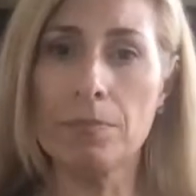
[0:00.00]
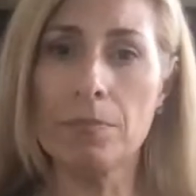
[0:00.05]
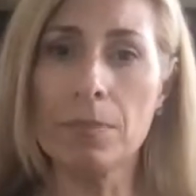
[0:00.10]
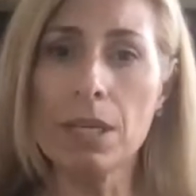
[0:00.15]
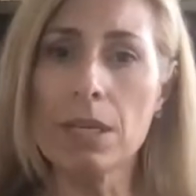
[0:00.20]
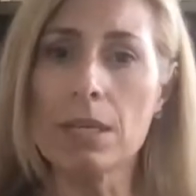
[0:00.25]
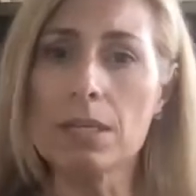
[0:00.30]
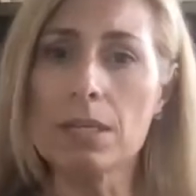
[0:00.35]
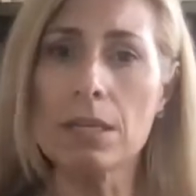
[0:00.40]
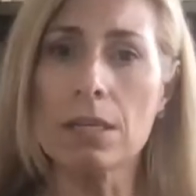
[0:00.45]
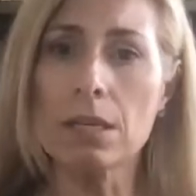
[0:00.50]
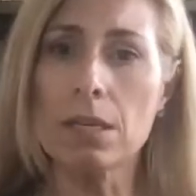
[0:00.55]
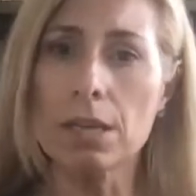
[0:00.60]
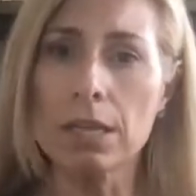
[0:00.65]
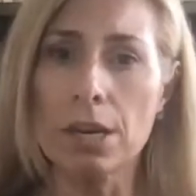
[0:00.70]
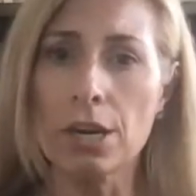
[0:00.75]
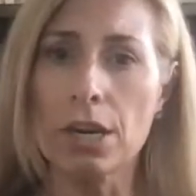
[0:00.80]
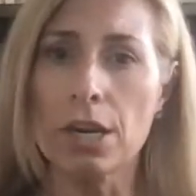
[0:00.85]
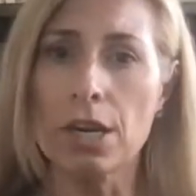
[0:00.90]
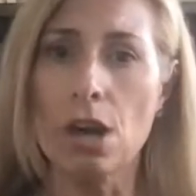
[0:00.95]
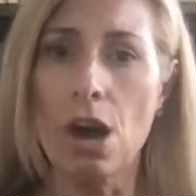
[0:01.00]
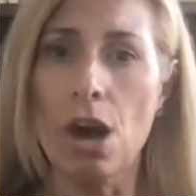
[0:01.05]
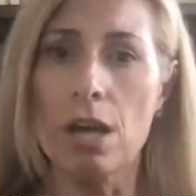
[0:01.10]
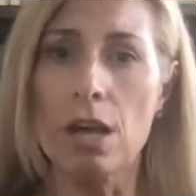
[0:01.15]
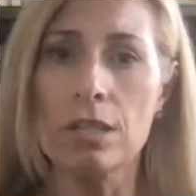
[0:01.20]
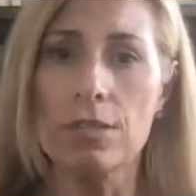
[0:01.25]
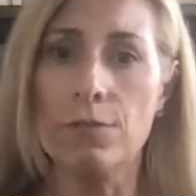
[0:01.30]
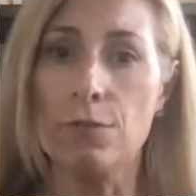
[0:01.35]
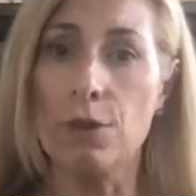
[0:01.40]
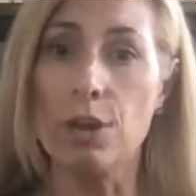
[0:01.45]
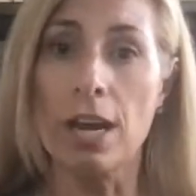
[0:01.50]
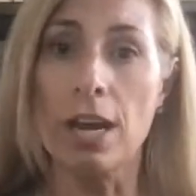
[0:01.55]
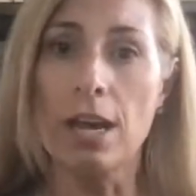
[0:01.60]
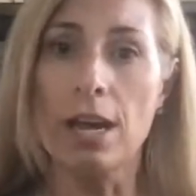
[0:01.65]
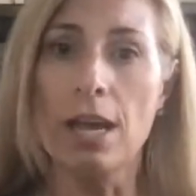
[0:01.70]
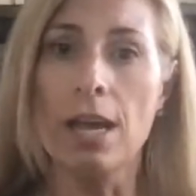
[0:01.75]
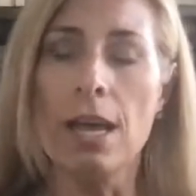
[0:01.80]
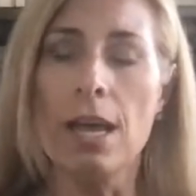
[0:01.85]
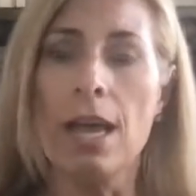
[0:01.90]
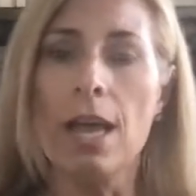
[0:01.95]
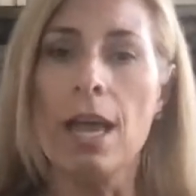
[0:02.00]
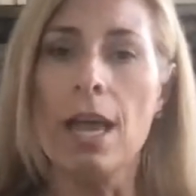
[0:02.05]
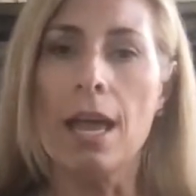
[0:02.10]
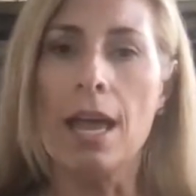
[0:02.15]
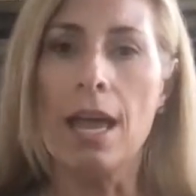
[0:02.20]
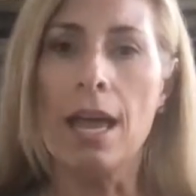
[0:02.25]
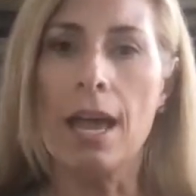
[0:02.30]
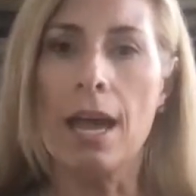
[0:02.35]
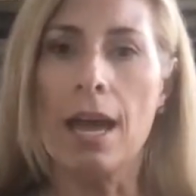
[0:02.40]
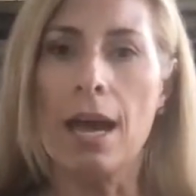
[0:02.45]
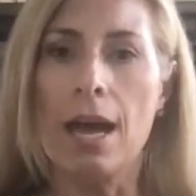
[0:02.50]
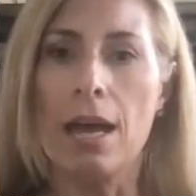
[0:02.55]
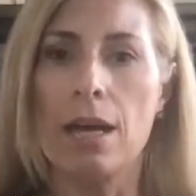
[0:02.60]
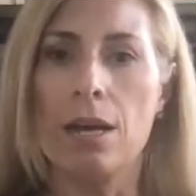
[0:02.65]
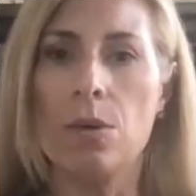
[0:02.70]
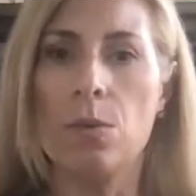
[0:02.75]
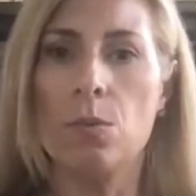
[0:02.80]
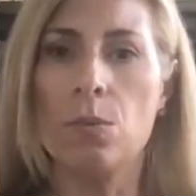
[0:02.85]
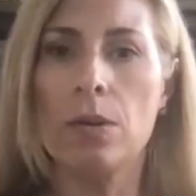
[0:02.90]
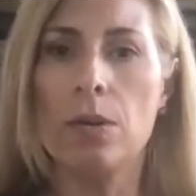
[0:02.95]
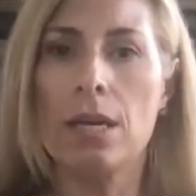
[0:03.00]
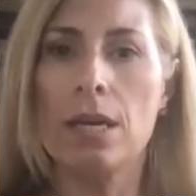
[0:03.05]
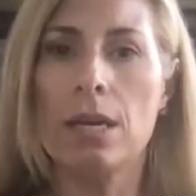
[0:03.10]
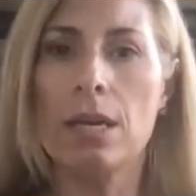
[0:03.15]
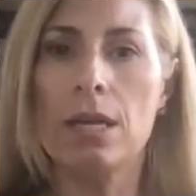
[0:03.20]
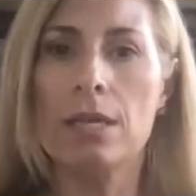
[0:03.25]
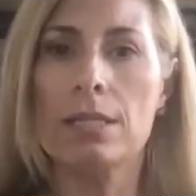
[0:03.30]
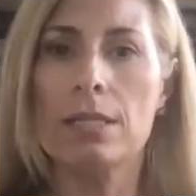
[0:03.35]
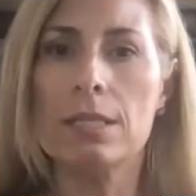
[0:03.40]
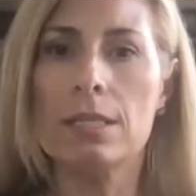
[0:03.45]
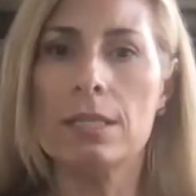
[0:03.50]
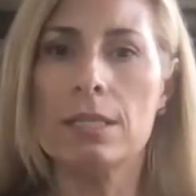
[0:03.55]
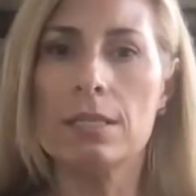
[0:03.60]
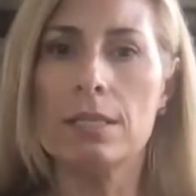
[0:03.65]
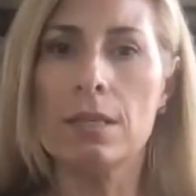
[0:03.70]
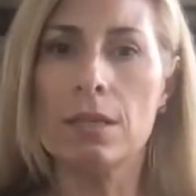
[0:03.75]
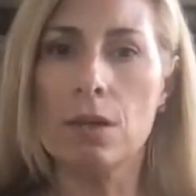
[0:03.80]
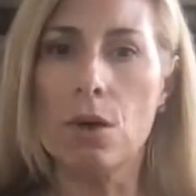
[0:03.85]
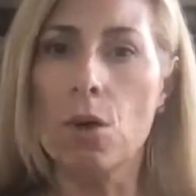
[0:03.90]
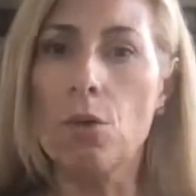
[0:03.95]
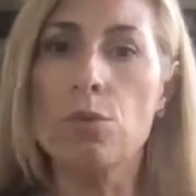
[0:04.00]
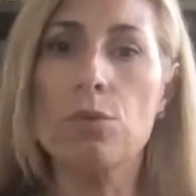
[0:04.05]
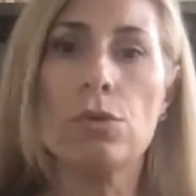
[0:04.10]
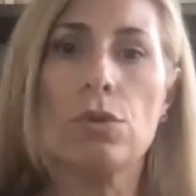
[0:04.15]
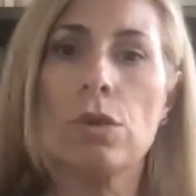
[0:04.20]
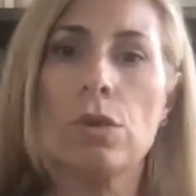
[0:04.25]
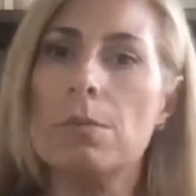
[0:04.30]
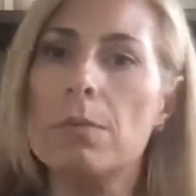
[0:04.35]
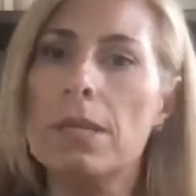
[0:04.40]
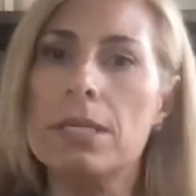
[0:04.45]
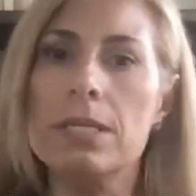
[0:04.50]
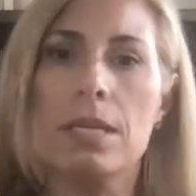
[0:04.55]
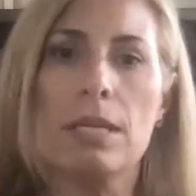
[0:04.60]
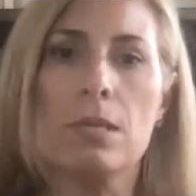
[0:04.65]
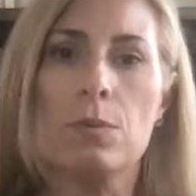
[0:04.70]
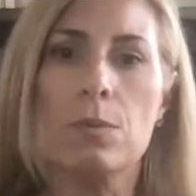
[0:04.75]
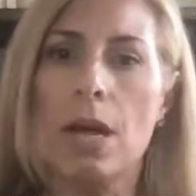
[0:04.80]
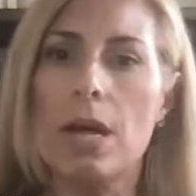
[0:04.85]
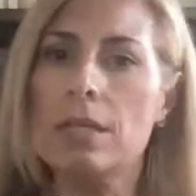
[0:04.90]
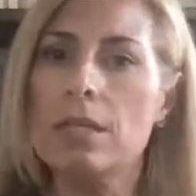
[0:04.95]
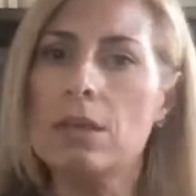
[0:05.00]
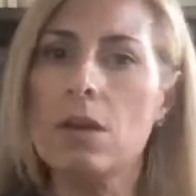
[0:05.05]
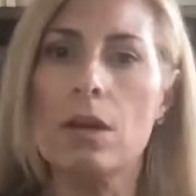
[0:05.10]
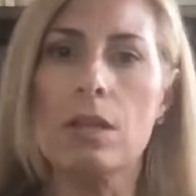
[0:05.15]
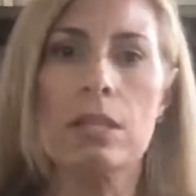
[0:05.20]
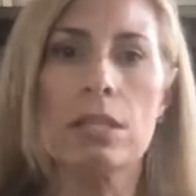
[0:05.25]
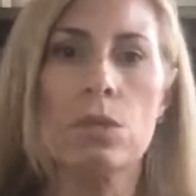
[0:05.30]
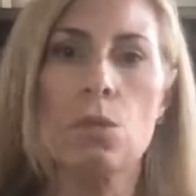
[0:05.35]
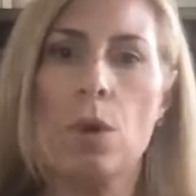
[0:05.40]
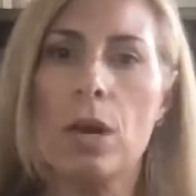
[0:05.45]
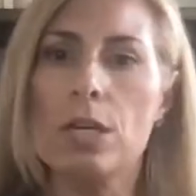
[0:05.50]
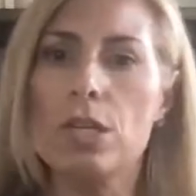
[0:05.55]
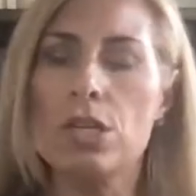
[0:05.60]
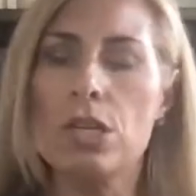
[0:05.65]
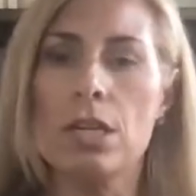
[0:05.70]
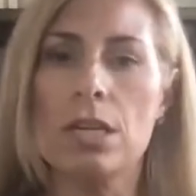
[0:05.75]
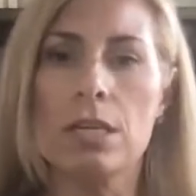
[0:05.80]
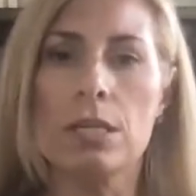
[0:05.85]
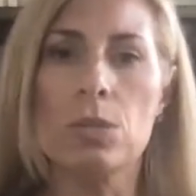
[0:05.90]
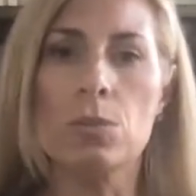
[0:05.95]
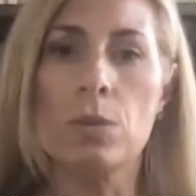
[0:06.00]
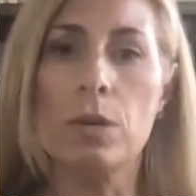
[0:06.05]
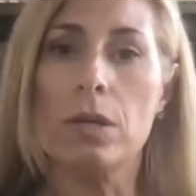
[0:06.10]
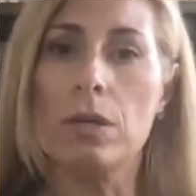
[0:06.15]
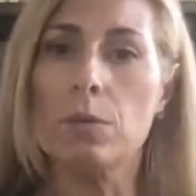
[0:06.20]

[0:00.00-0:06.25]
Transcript: It's a little clarity call. It's free. And we can go through your business. We'll ask you all these questions.